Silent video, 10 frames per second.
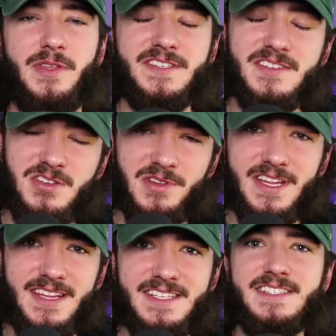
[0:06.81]
this is
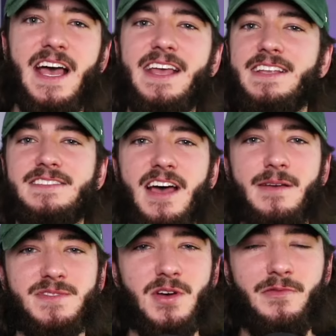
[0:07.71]
only the second
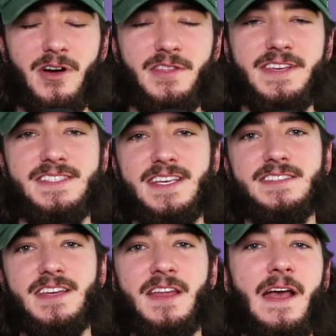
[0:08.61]
time so far this
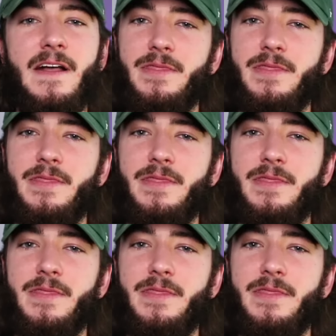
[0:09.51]
season